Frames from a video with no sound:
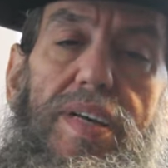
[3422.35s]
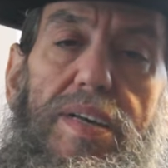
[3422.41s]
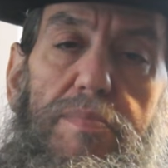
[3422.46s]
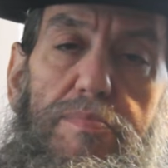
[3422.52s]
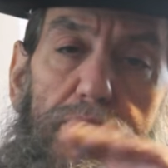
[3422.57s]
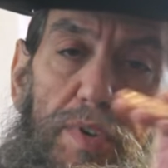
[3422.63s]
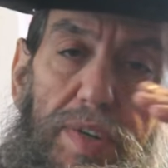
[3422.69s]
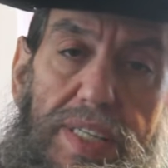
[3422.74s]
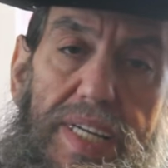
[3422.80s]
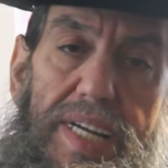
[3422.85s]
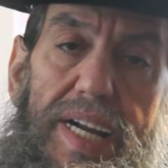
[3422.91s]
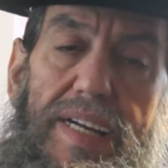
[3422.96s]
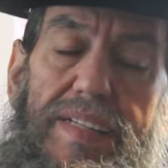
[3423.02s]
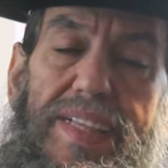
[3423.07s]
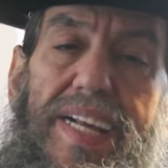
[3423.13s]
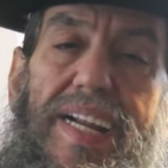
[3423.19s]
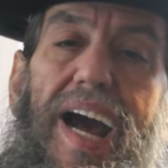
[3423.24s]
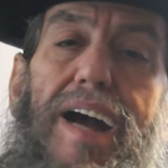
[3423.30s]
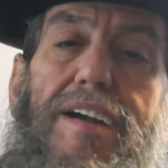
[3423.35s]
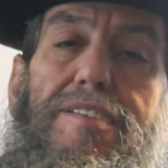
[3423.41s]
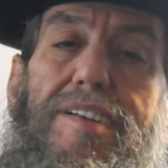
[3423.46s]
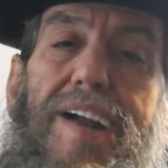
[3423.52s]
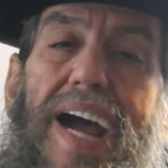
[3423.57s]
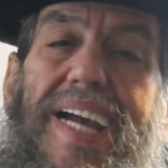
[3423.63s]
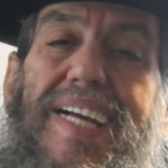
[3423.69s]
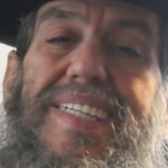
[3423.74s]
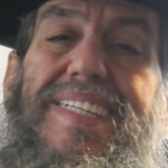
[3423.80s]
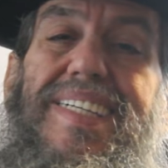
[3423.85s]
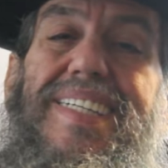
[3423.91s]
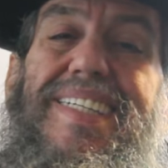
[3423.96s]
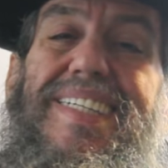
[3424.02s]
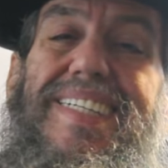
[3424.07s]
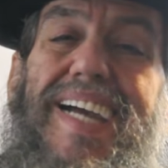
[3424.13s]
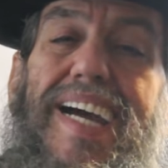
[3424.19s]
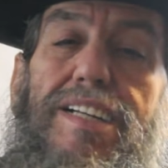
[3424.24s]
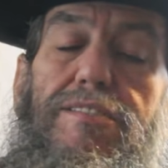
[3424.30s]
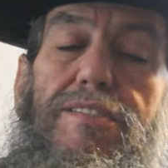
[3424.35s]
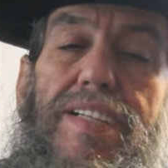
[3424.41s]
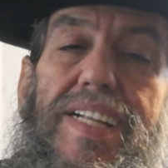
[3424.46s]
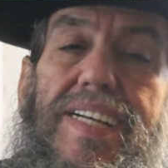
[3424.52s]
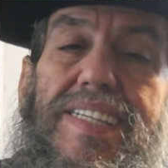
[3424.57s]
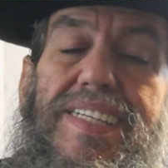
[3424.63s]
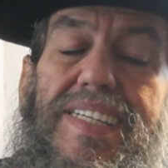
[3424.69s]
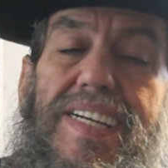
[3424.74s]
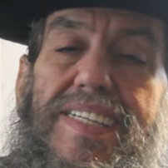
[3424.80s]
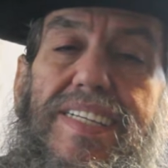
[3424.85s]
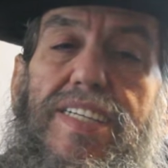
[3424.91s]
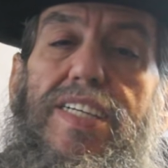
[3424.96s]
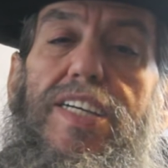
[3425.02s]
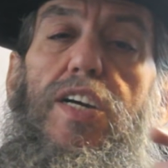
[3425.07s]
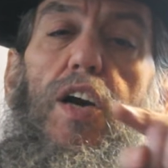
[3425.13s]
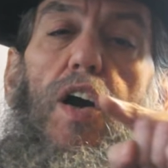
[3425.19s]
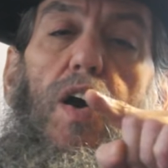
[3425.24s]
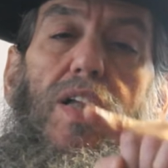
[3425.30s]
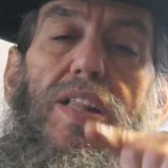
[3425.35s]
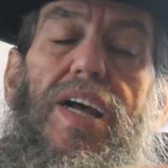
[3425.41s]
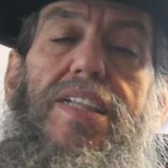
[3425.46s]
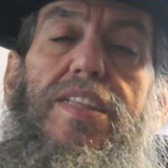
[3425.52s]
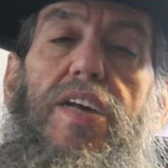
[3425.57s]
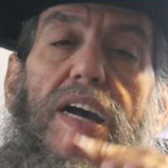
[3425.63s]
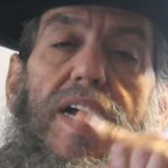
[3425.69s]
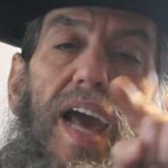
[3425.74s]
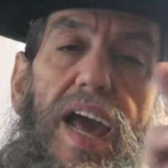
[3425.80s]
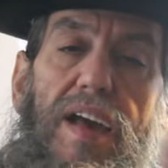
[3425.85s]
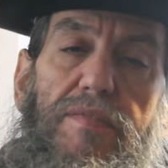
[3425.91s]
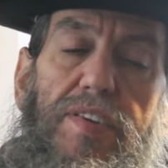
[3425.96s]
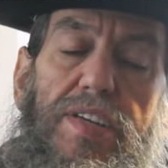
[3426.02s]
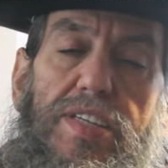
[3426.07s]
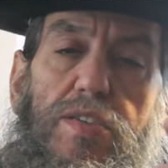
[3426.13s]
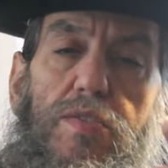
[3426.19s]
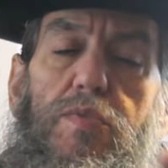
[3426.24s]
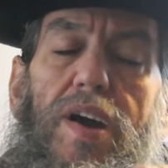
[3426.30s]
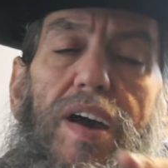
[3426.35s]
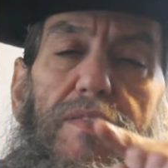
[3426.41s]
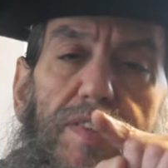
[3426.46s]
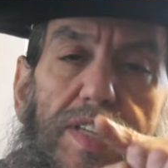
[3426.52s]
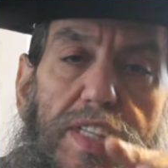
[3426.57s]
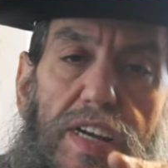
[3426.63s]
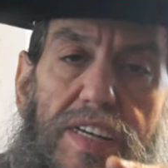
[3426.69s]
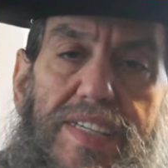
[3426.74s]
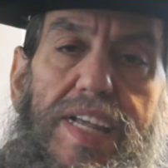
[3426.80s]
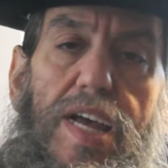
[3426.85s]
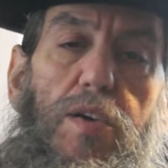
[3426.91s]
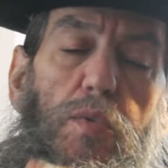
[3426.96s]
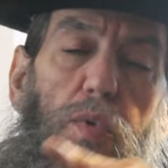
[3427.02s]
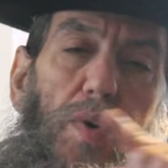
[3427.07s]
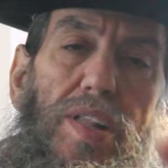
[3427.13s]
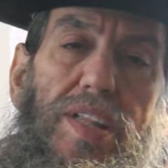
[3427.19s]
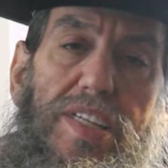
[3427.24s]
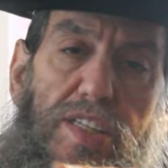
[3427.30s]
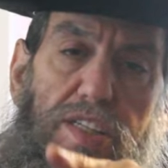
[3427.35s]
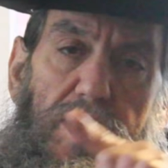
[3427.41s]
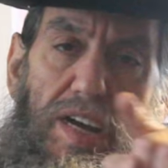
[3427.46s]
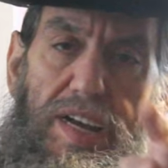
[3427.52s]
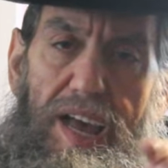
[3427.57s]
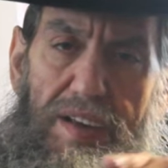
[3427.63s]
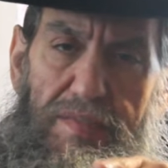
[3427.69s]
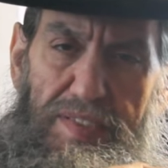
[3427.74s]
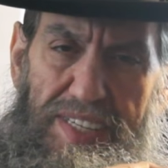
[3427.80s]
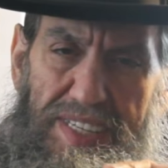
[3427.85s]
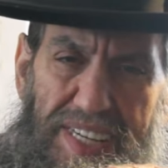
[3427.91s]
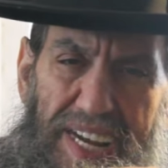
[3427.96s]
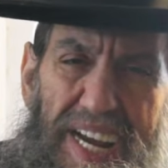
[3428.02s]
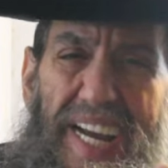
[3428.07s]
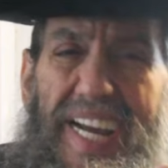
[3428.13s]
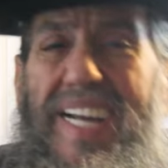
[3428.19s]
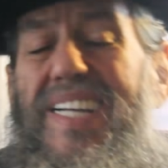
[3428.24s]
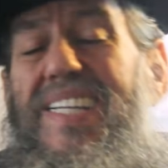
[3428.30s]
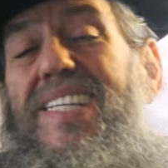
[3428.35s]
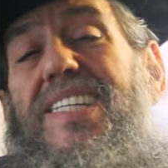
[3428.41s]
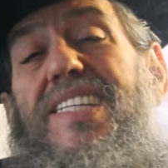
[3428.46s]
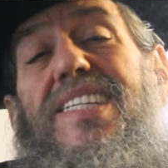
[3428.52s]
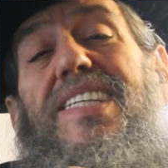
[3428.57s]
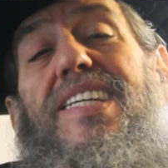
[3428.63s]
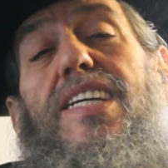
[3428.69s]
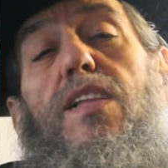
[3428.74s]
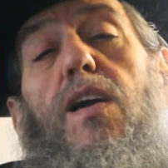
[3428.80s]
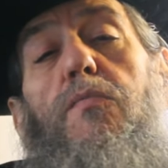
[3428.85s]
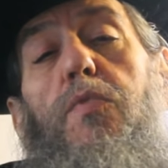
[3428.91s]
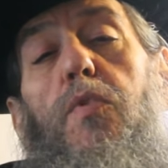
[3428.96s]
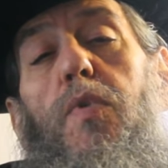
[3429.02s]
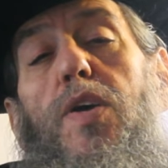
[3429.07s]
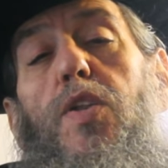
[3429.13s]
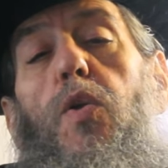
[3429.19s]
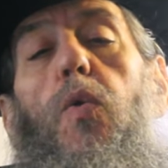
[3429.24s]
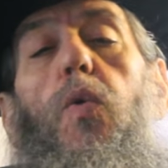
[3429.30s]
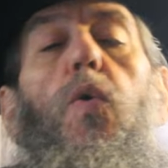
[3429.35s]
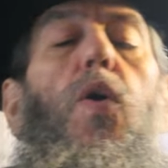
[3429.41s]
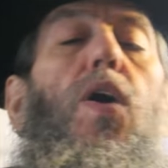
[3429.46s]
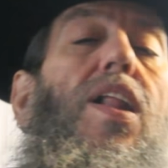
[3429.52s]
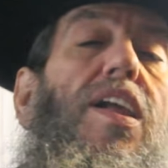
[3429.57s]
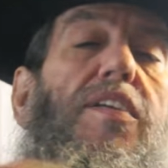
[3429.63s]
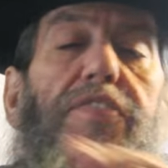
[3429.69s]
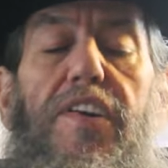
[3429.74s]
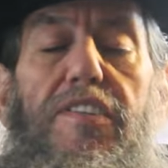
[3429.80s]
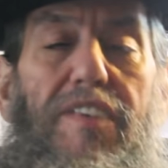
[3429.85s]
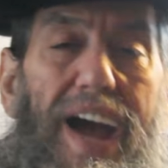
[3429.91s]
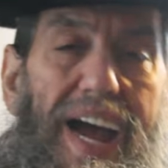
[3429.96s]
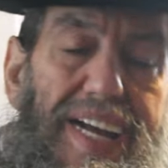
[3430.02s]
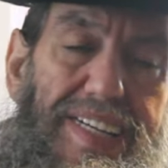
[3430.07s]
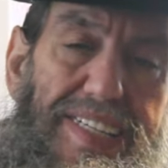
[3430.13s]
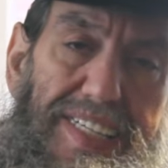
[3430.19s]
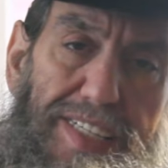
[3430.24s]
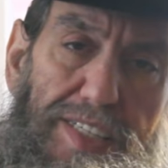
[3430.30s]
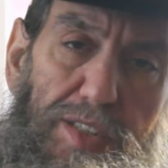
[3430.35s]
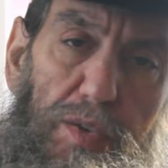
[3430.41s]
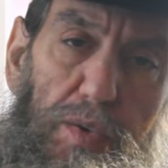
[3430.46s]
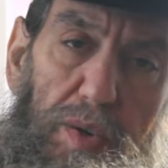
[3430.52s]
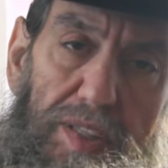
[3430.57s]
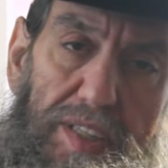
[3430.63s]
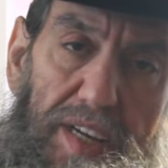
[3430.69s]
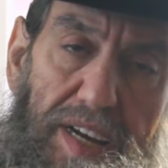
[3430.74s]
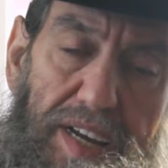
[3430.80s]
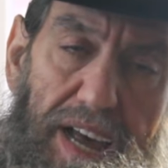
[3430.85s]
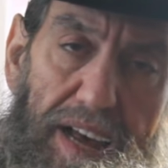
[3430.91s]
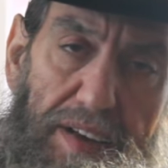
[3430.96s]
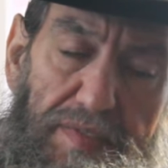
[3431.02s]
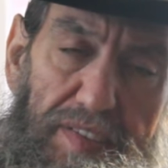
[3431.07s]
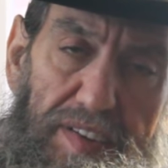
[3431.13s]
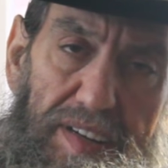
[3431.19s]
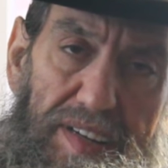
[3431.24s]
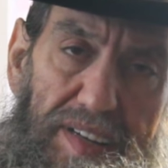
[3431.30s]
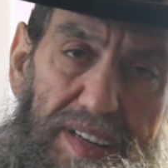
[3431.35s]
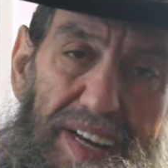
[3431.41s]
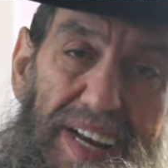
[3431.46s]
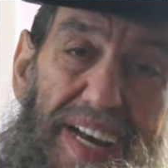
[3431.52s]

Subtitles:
he pointed out that Arias in general, it says, Kichol HaTayevas, whoever does like all these Tayevas. So you see, number one, all of Arias is called Tayeva.